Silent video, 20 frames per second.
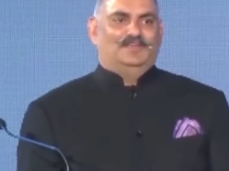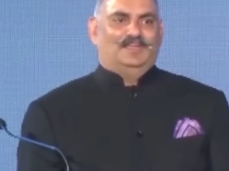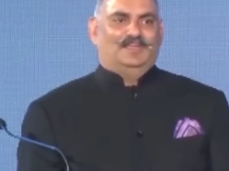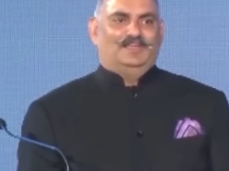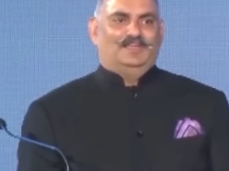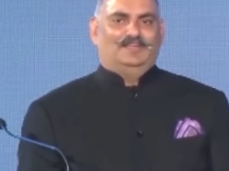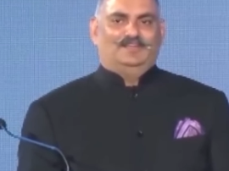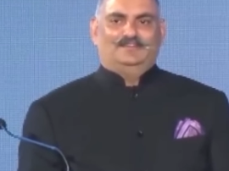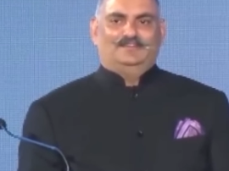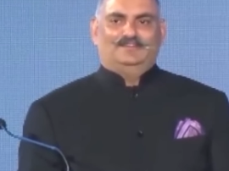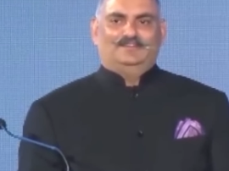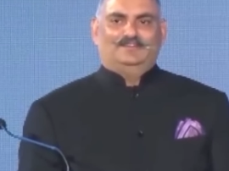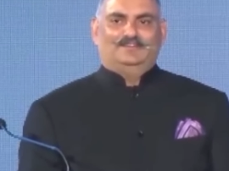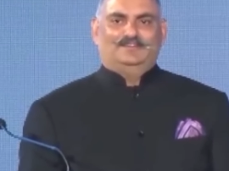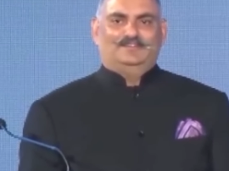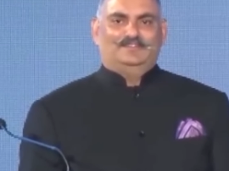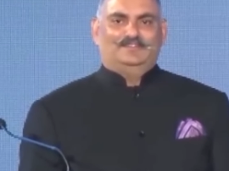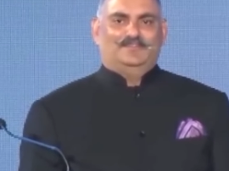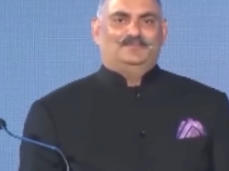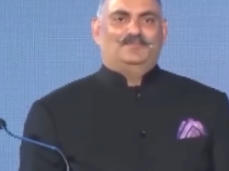and
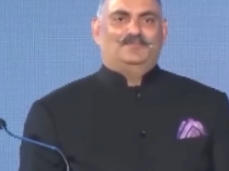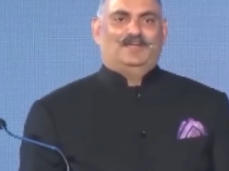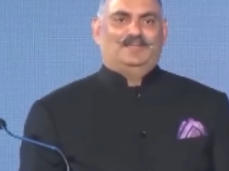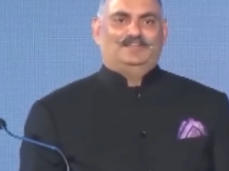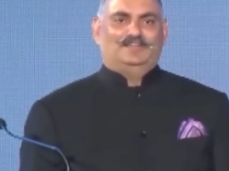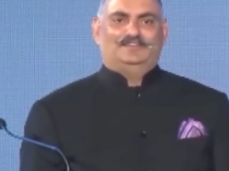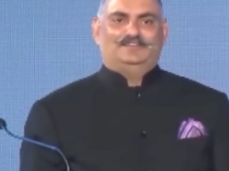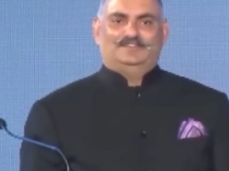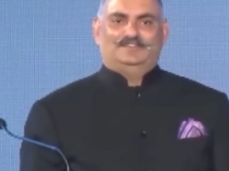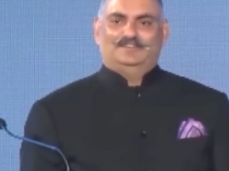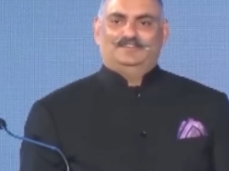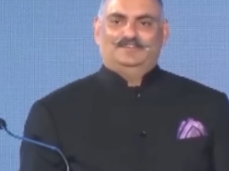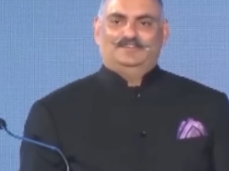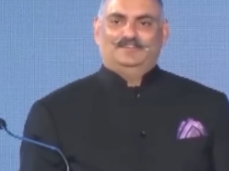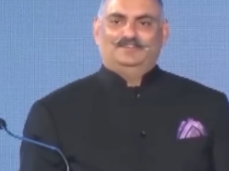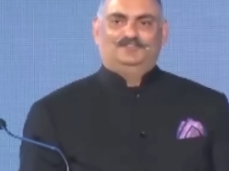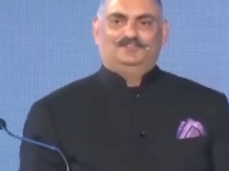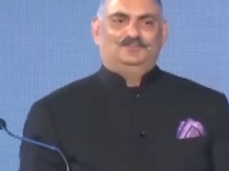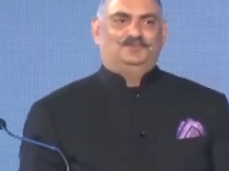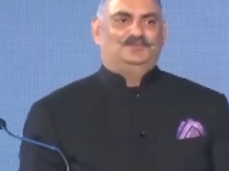they might
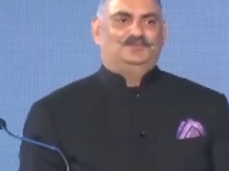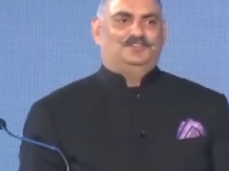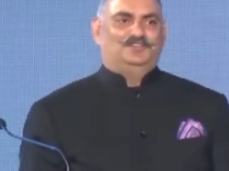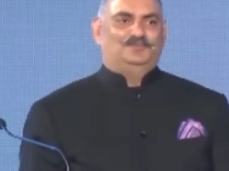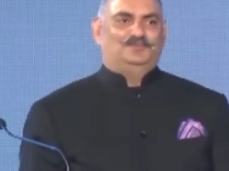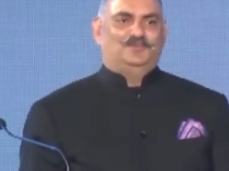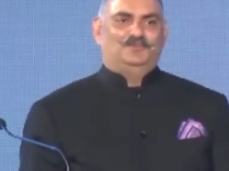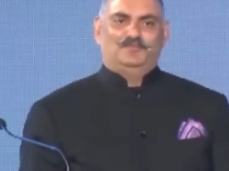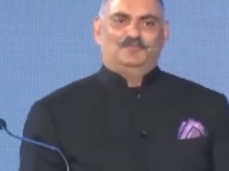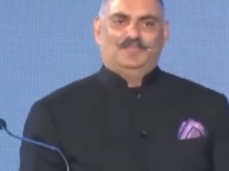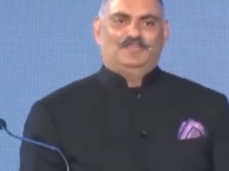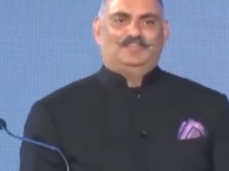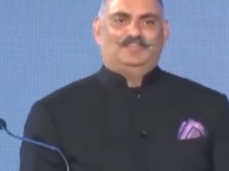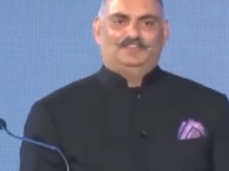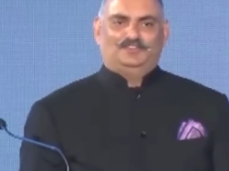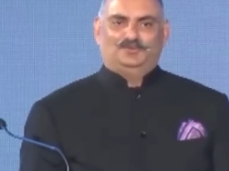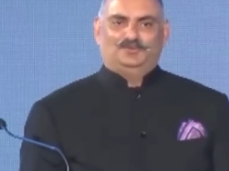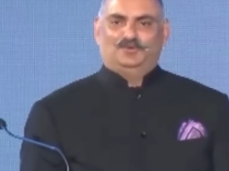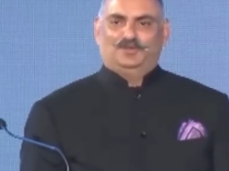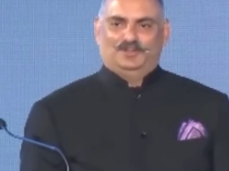in a few years be
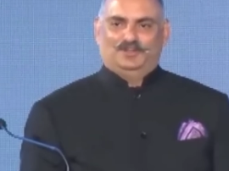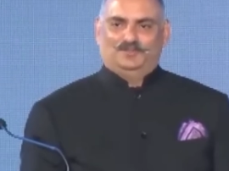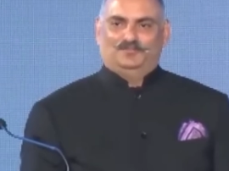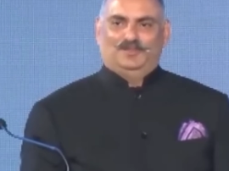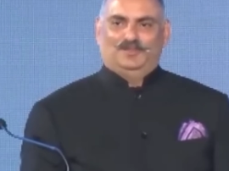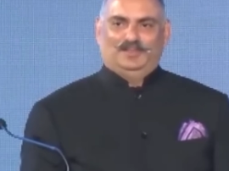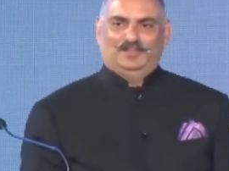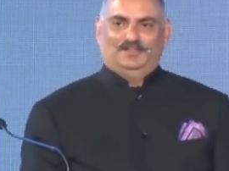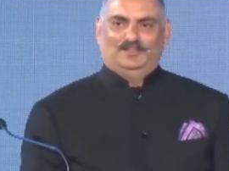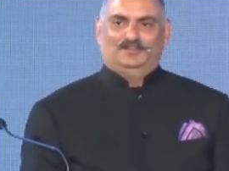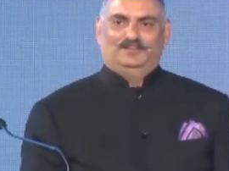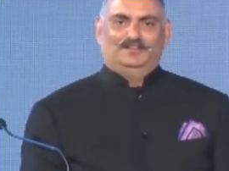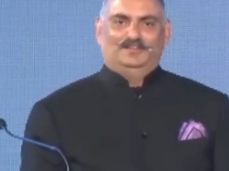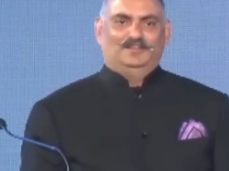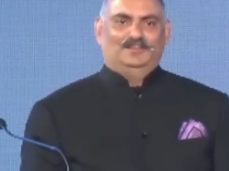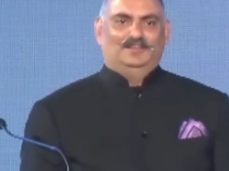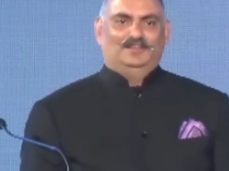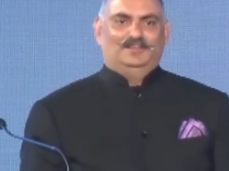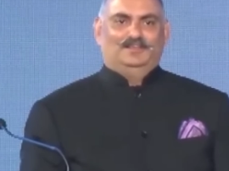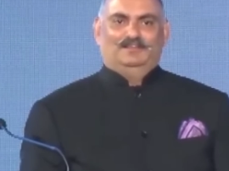making 200 million,
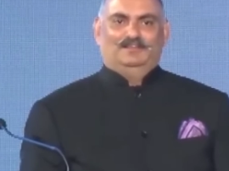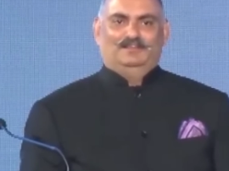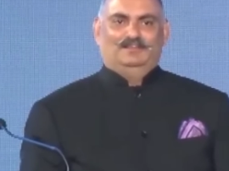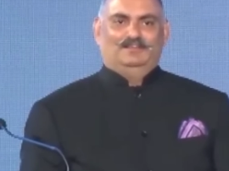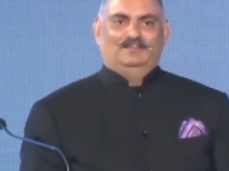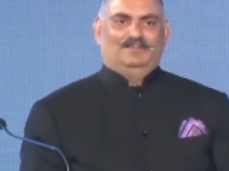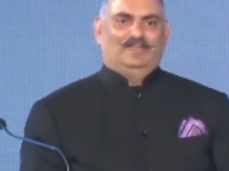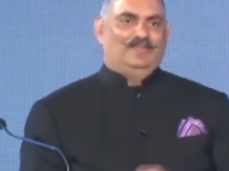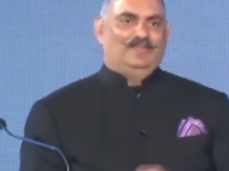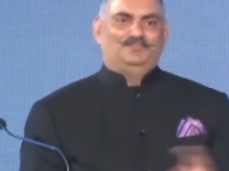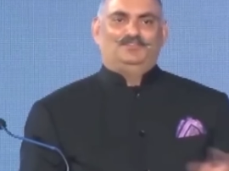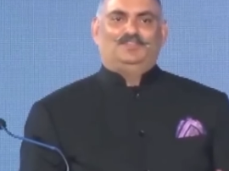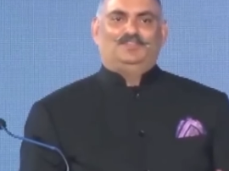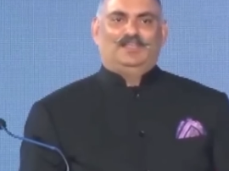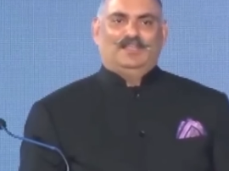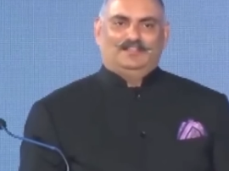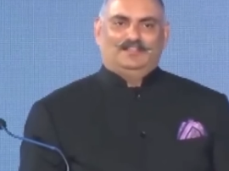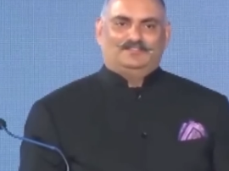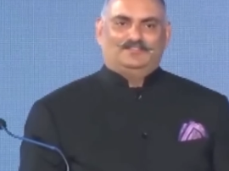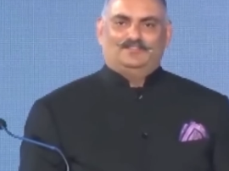and
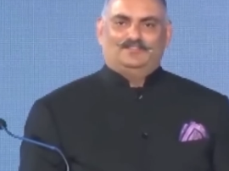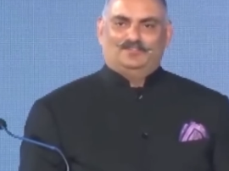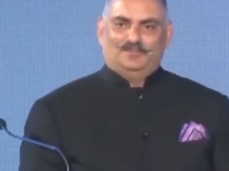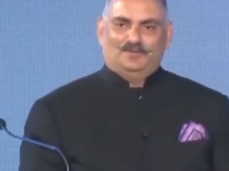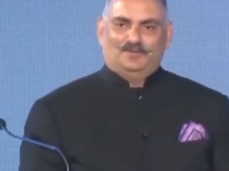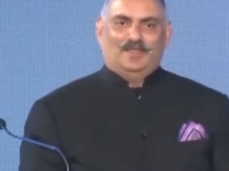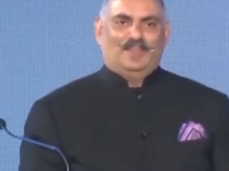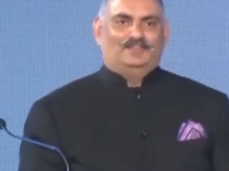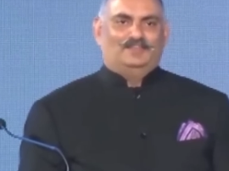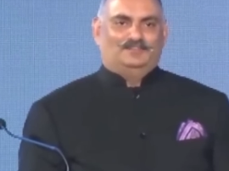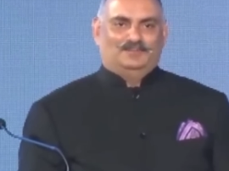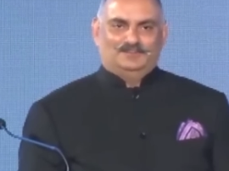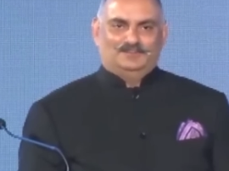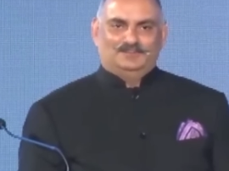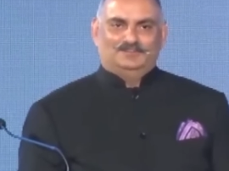everything else is irrelevant.